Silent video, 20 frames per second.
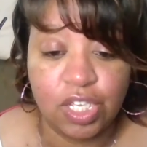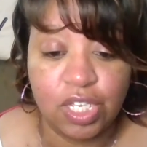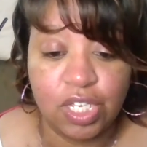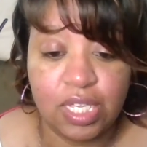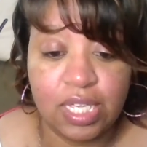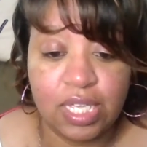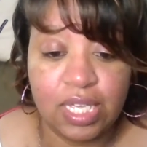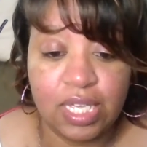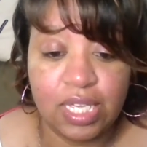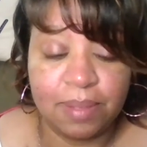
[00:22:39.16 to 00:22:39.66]

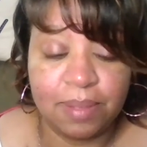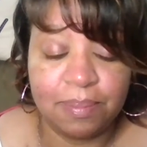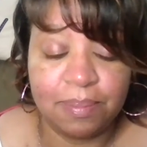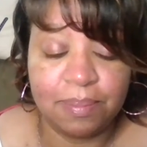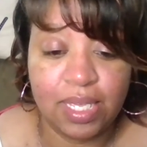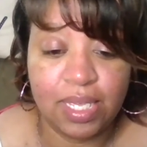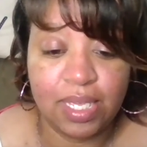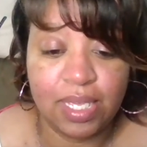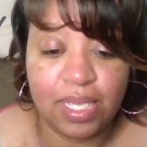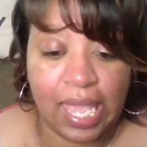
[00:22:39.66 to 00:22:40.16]
it can
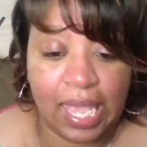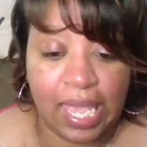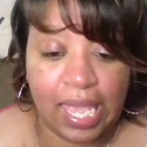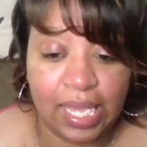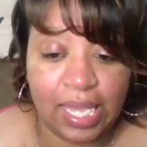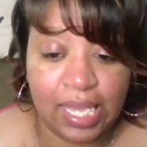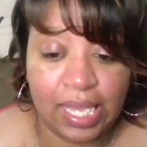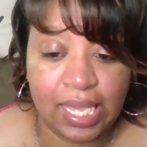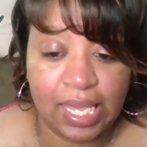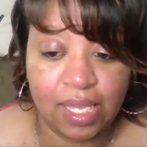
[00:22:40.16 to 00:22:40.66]
be a,
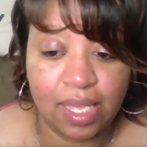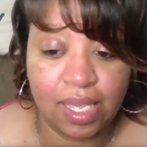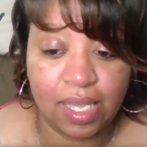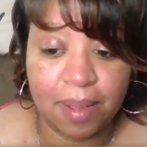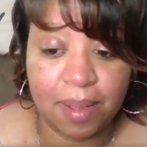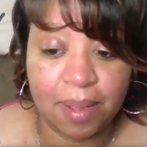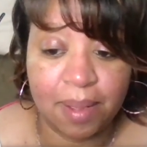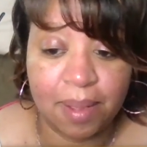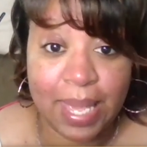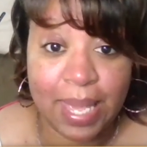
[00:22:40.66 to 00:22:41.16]
a uh,
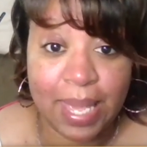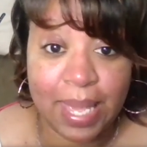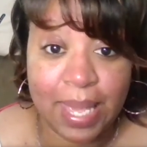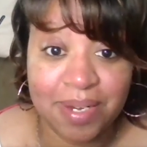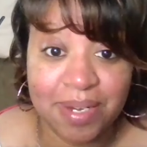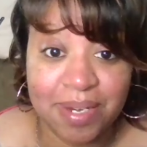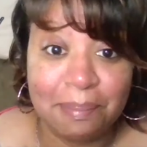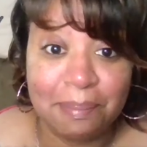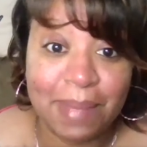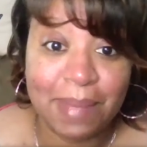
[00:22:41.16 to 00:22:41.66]

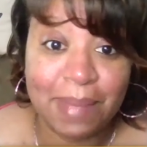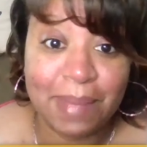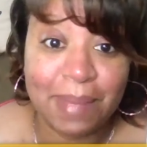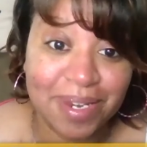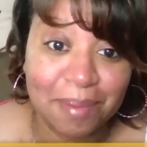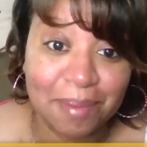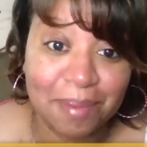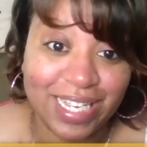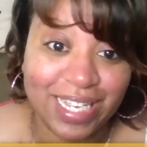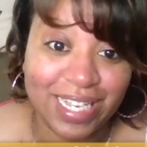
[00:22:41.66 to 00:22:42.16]
man-made
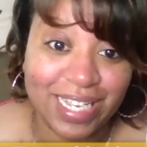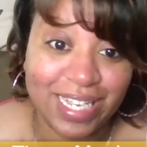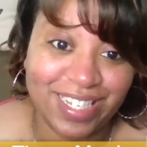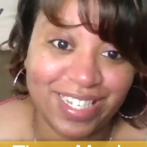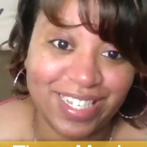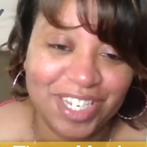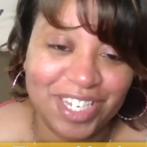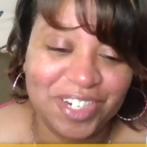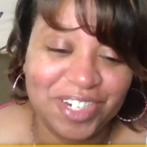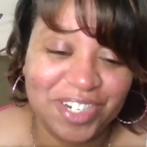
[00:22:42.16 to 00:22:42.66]
blessing.
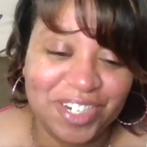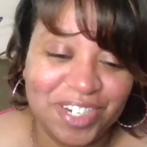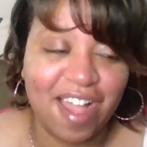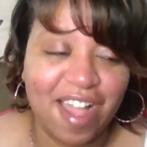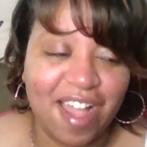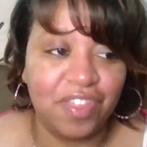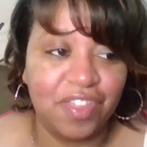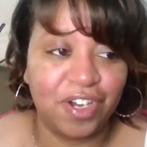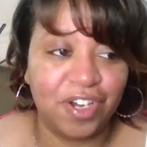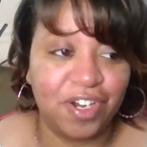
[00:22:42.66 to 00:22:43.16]
You know how
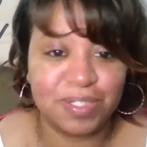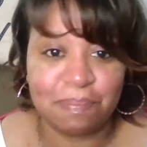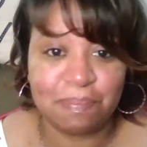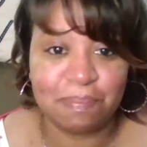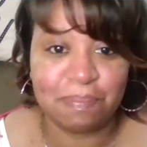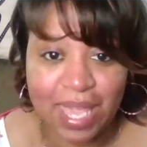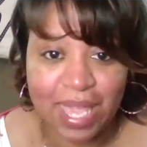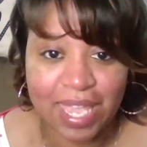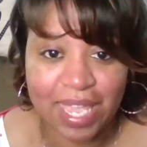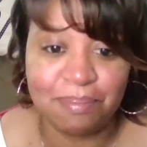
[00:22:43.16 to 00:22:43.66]
there's
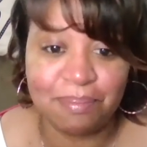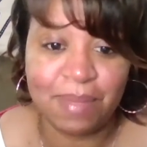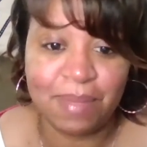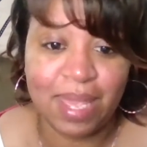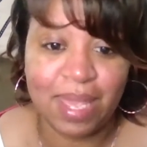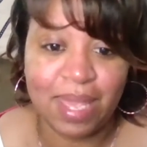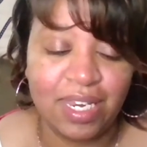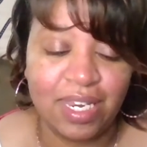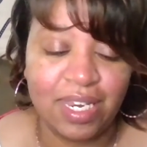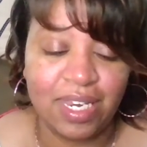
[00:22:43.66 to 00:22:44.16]

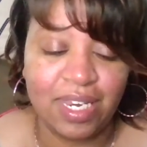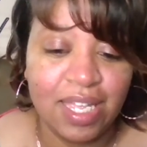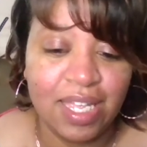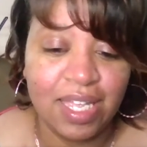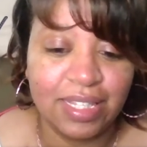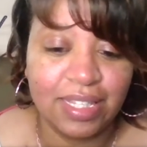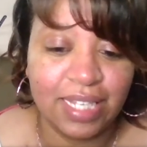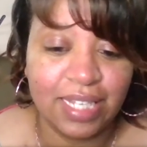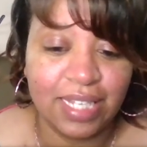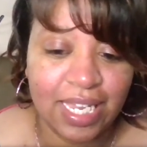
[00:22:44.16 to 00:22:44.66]
man-made
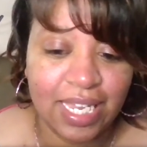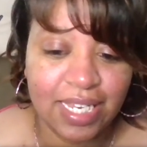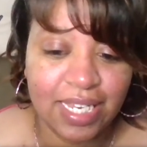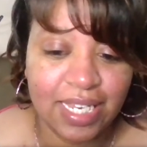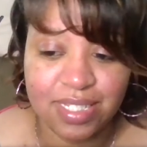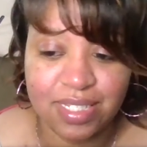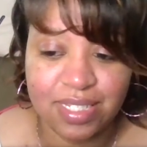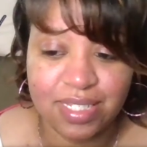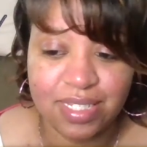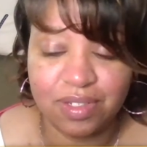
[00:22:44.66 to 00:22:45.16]
lakes
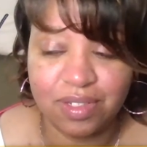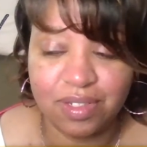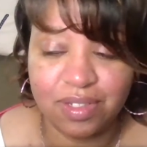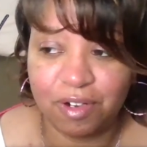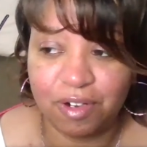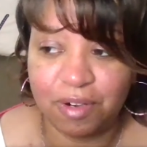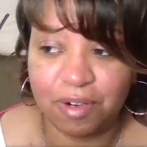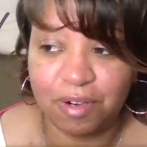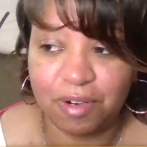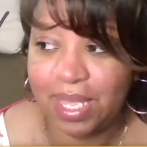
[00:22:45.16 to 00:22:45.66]
and or
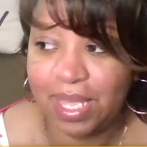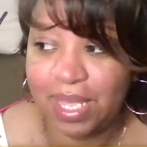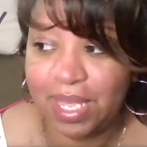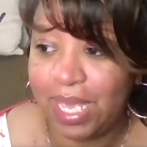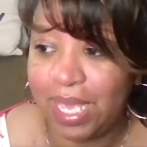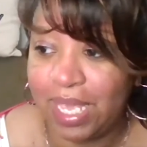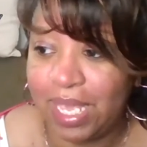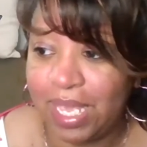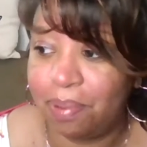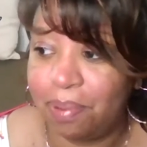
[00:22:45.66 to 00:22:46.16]

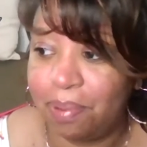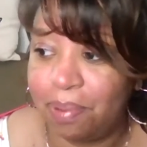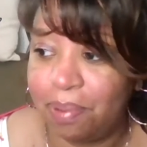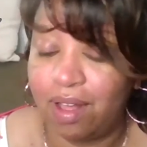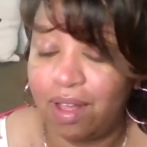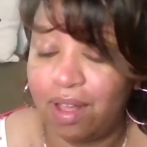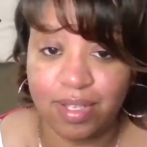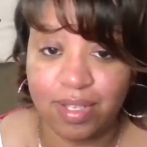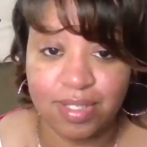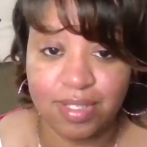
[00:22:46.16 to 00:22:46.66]
man-made
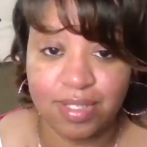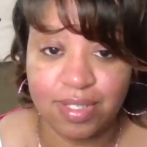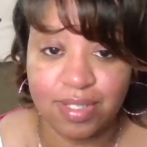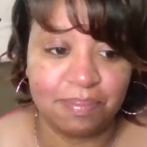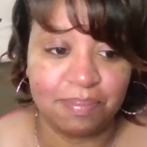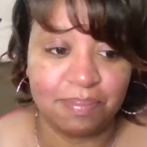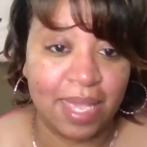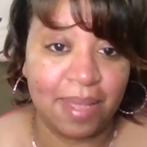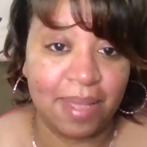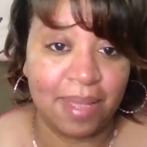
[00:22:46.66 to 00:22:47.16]
ponds and
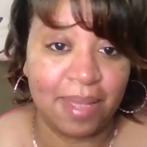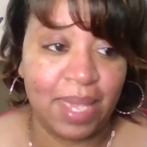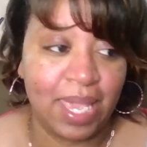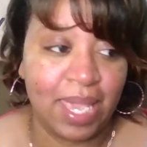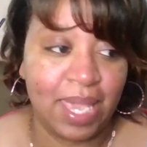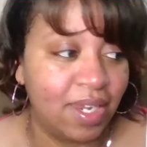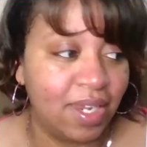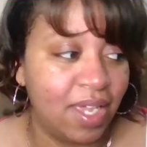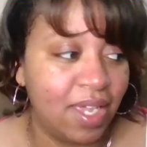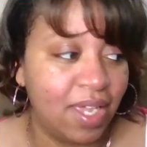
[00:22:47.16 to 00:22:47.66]
man-made
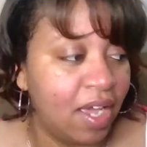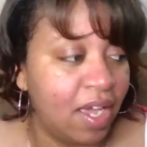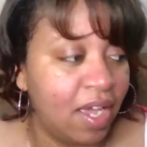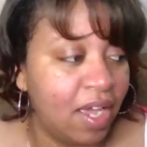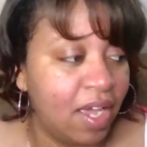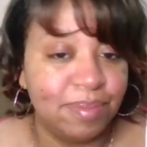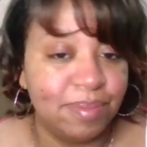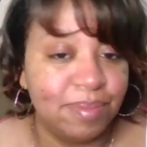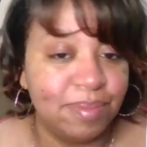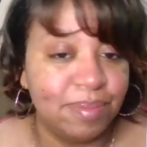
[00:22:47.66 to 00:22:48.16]

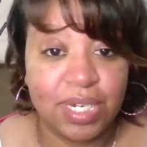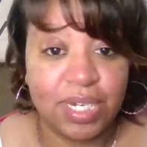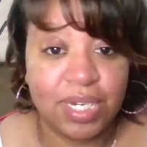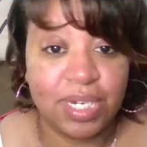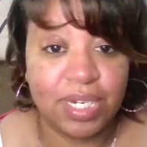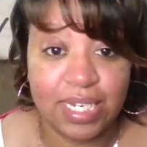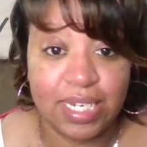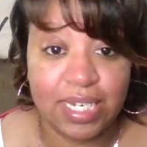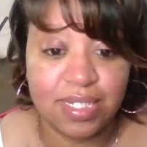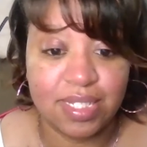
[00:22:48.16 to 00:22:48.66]

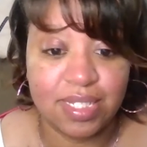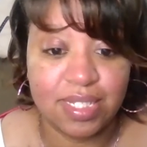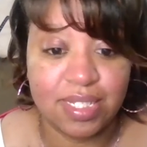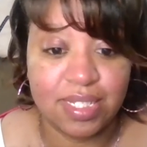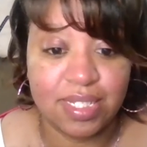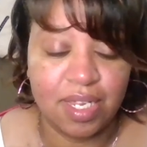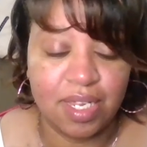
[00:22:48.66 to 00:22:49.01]
communities and